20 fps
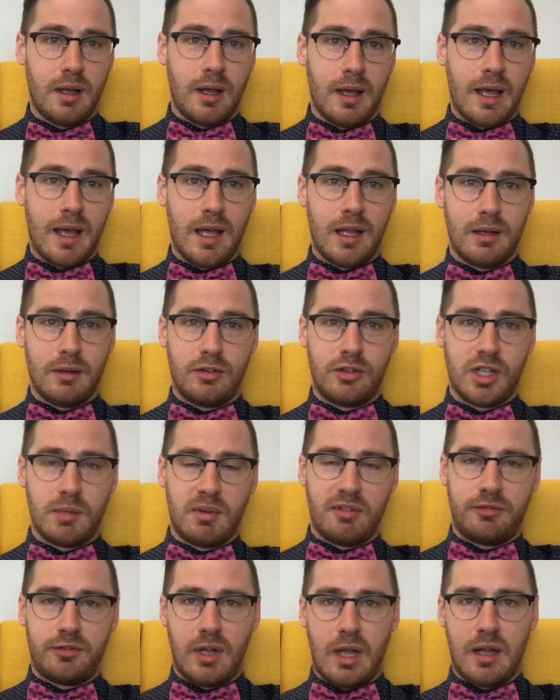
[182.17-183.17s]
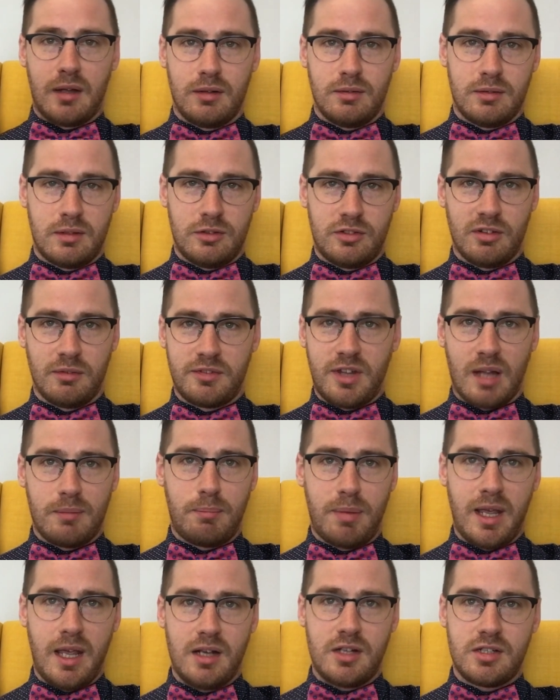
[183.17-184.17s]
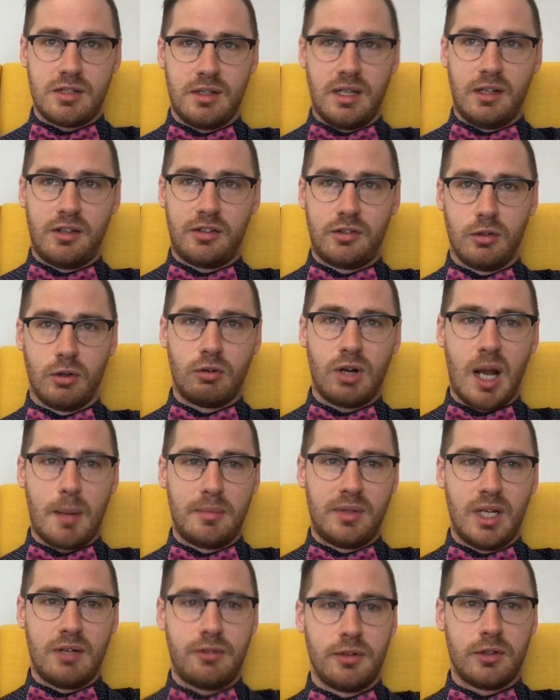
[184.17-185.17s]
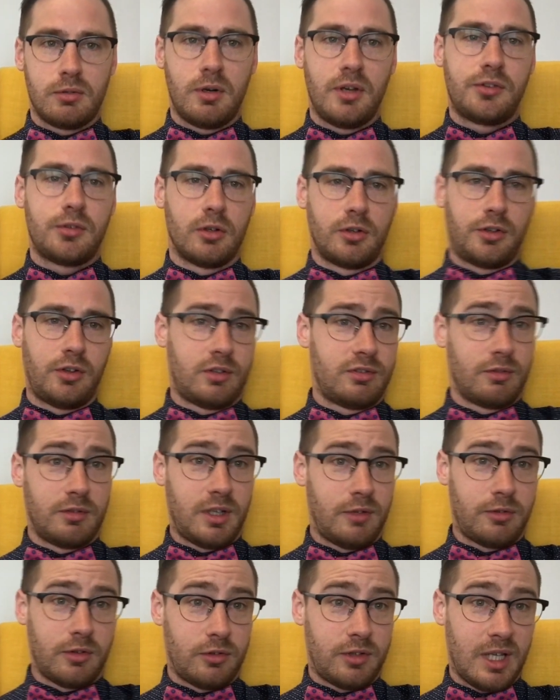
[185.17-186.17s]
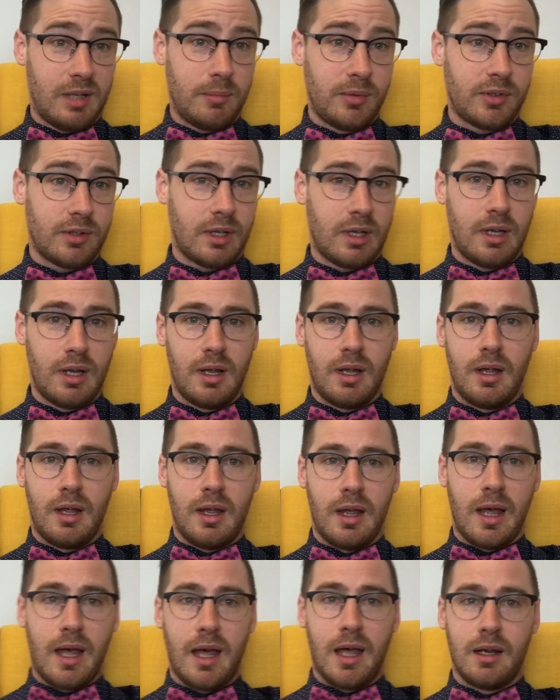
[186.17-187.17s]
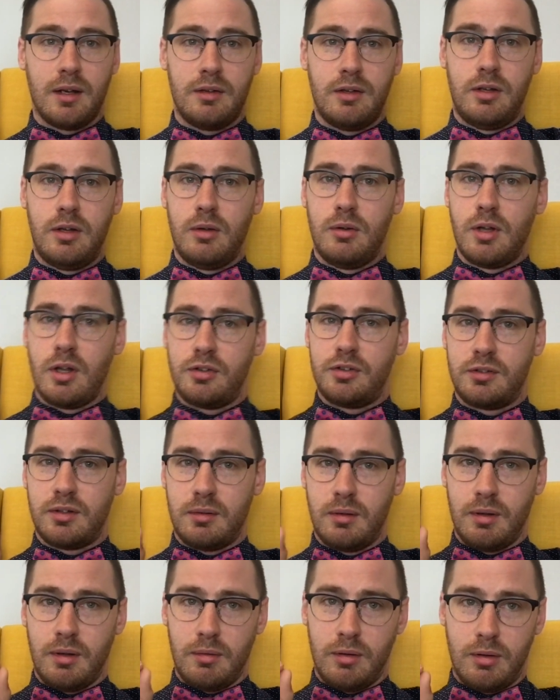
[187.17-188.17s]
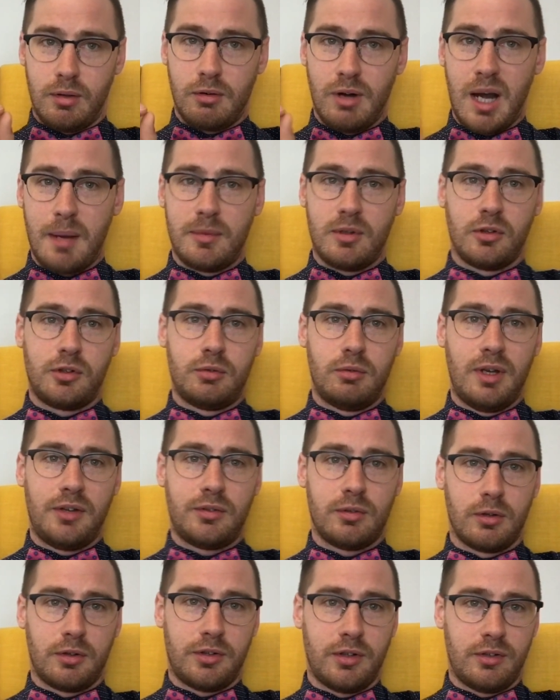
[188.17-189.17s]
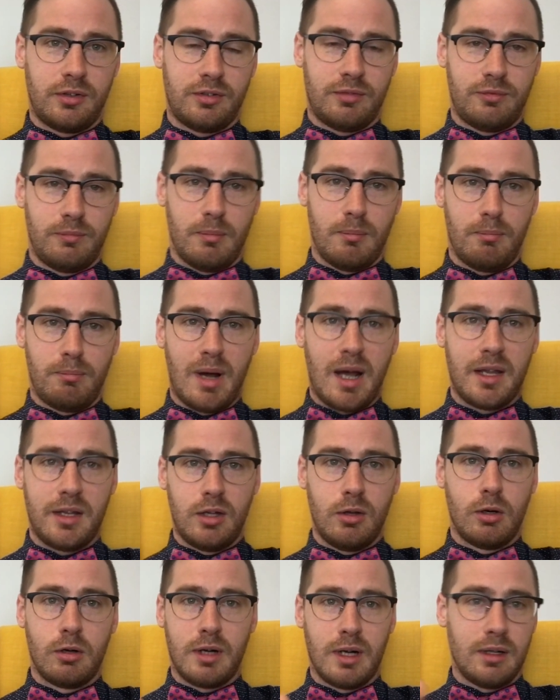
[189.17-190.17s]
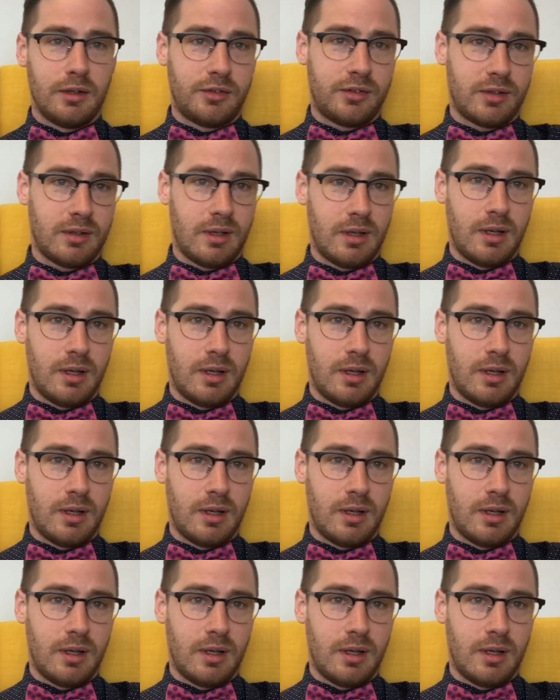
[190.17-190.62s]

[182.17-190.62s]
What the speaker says: and some of that page needs to grab different resources from different teams, and you just grab those resources by URLs